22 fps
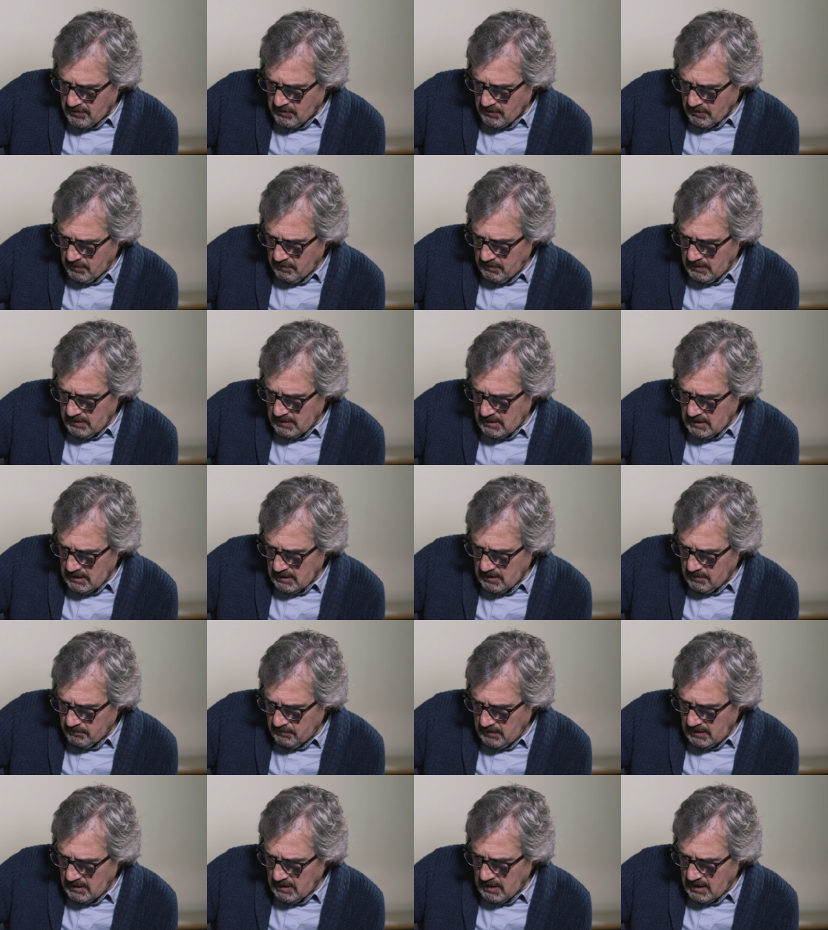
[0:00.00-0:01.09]
I sort of
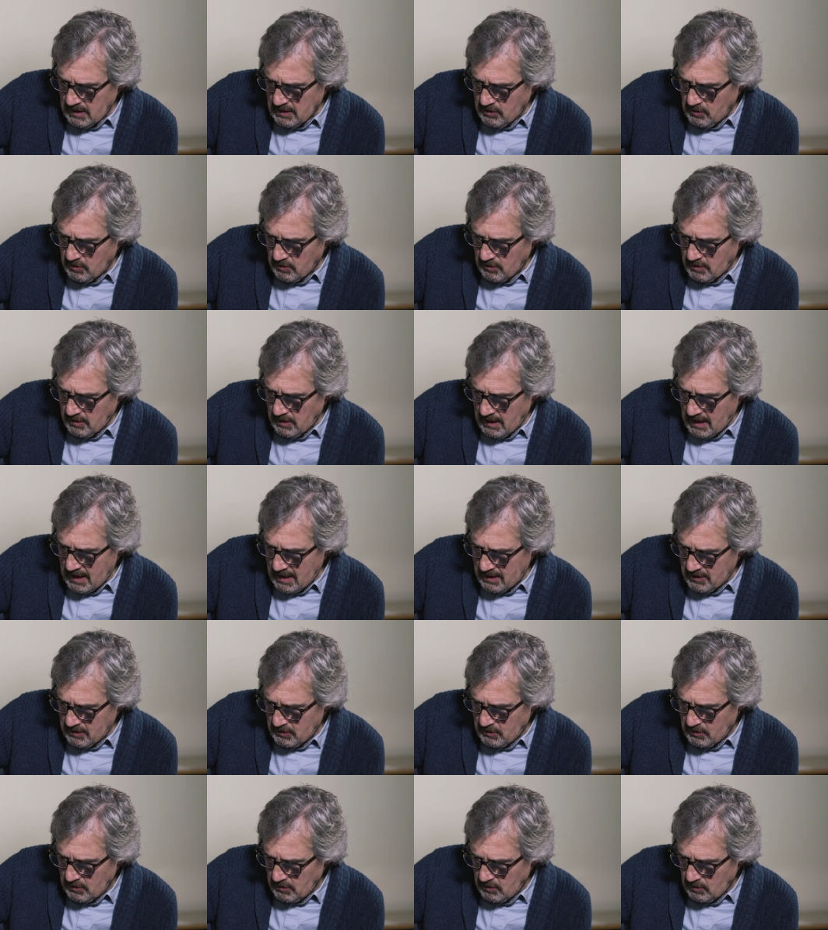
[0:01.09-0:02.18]
instinctively like your
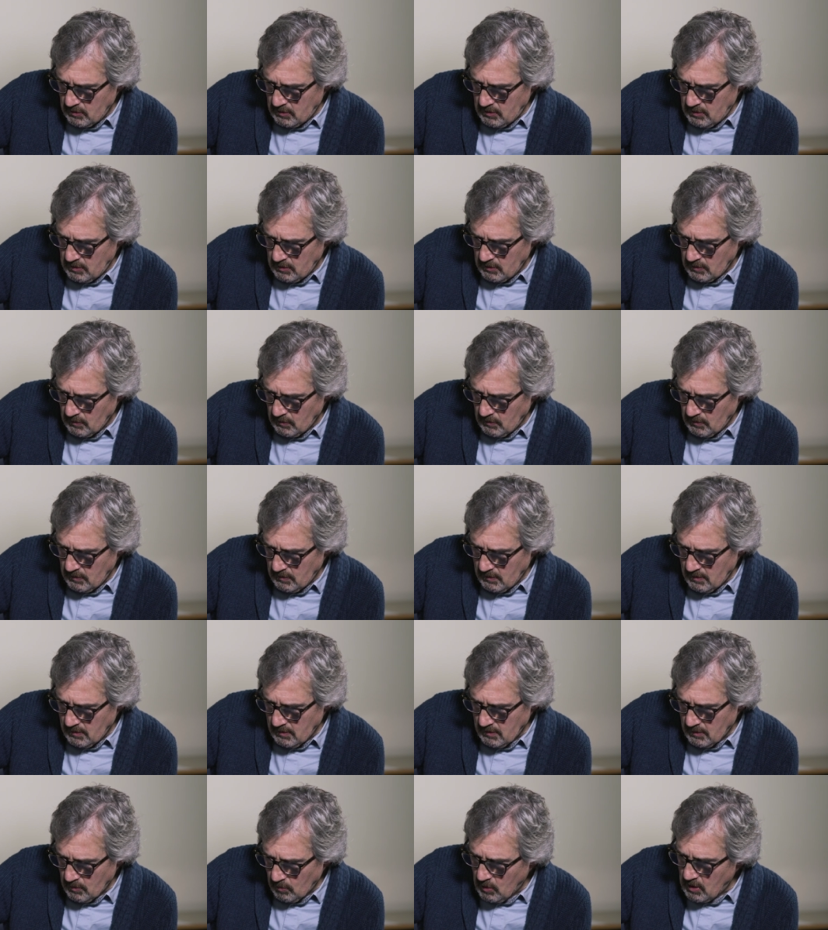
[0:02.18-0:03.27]
attitude to
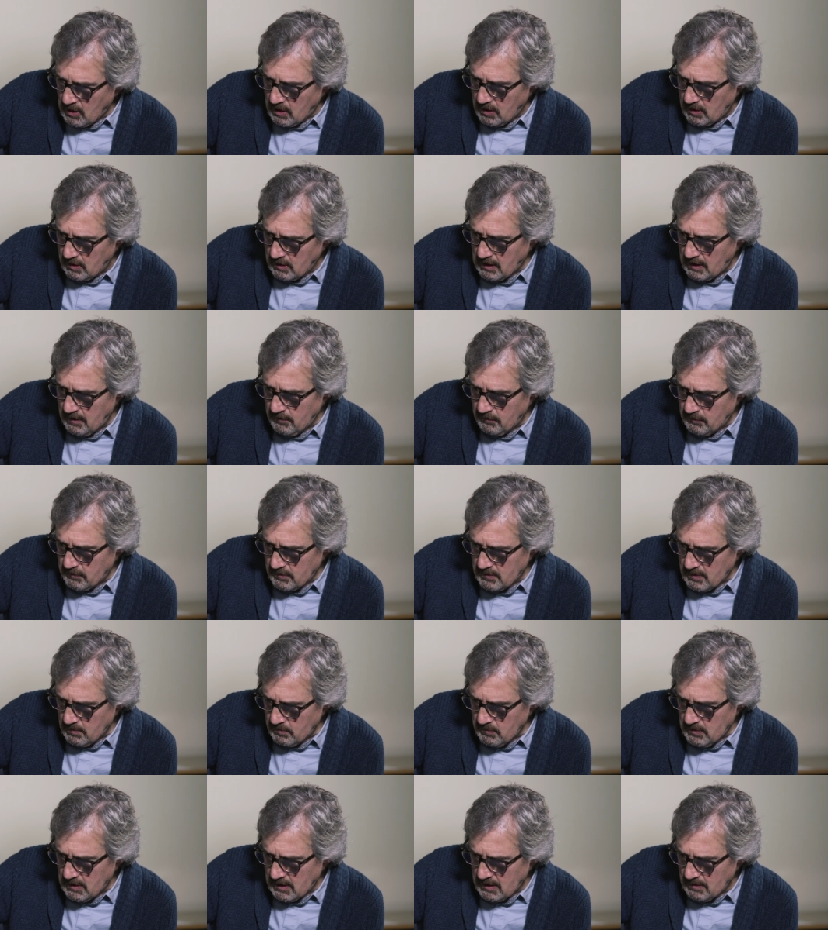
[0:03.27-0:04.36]
the world, I've
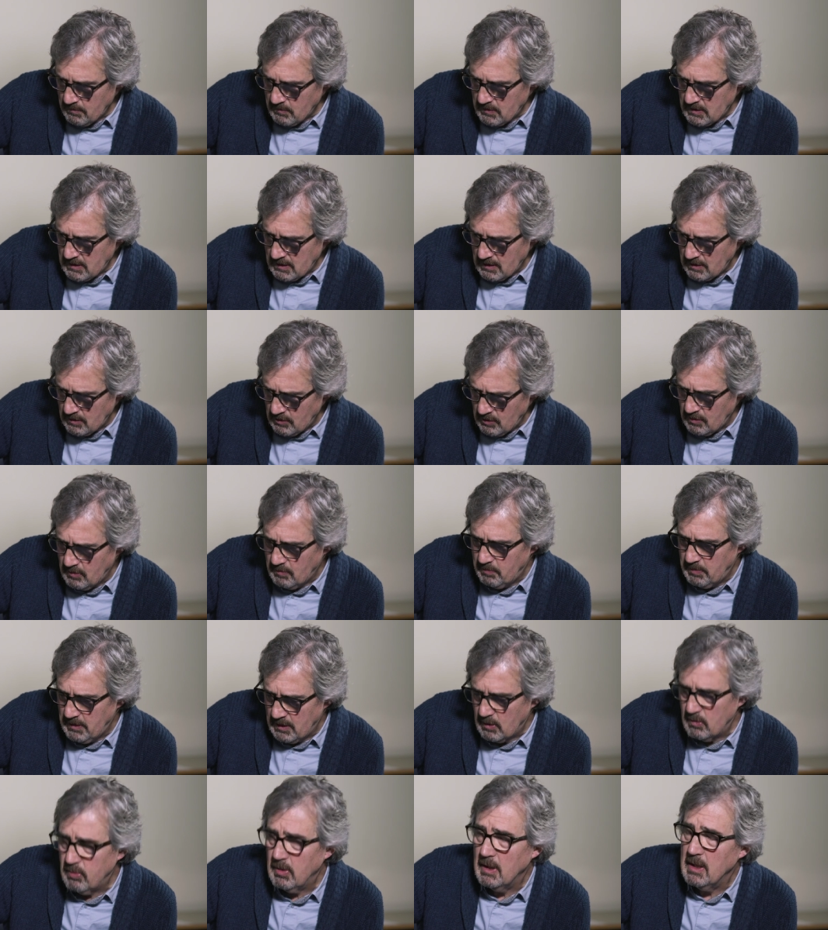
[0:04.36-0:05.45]
sometimes seen you
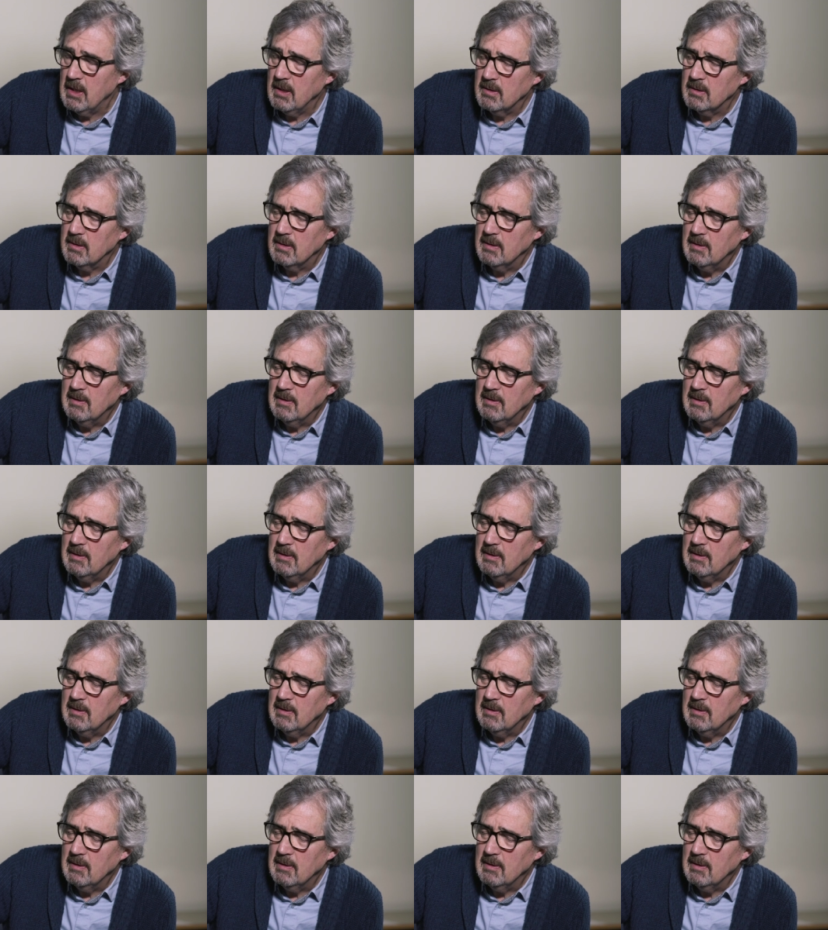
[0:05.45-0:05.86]
being quite